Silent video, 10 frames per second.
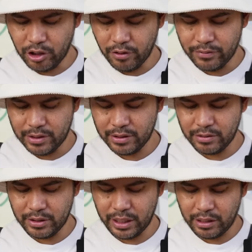The
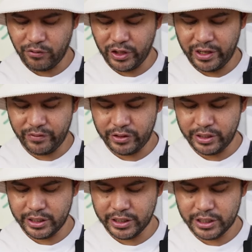overall like flavor
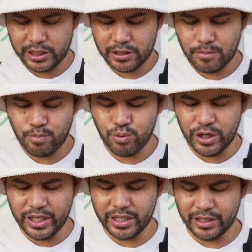is
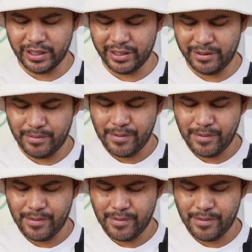pretty good.